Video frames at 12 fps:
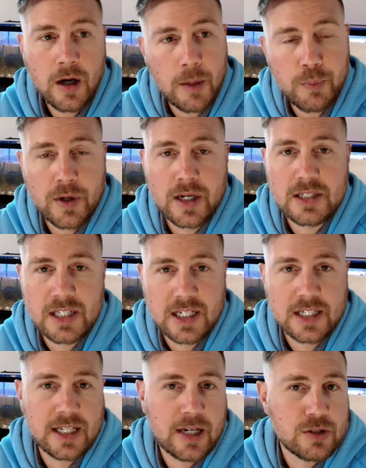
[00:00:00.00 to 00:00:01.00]
I'm probably going to take
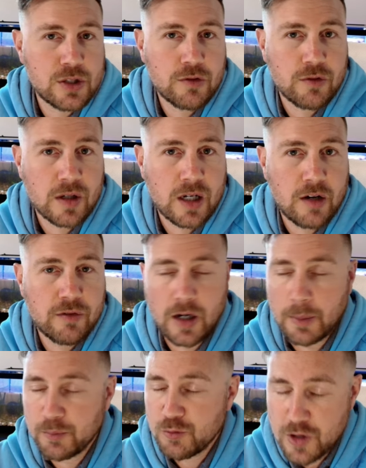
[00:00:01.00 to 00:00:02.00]
a day or two to recover.
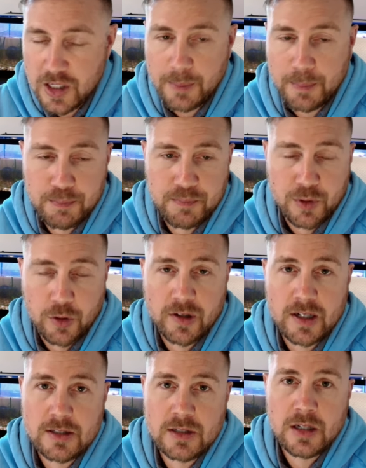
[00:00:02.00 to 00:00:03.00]
I'm really
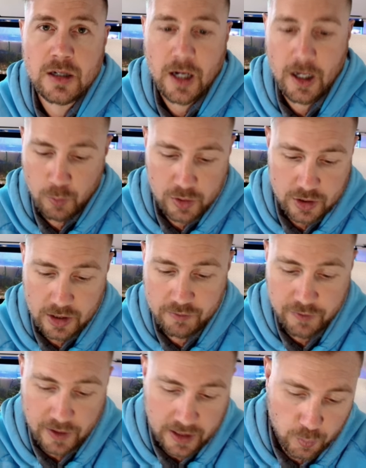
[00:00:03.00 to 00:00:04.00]
furious at what I
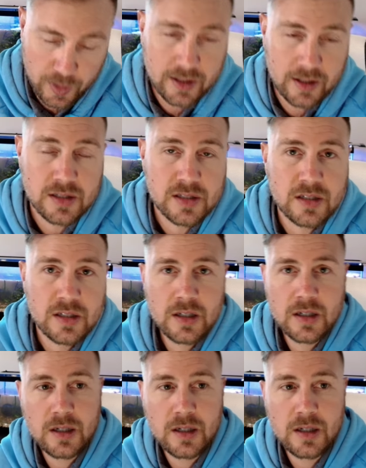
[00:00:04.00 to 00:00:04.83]
fucking witnessed.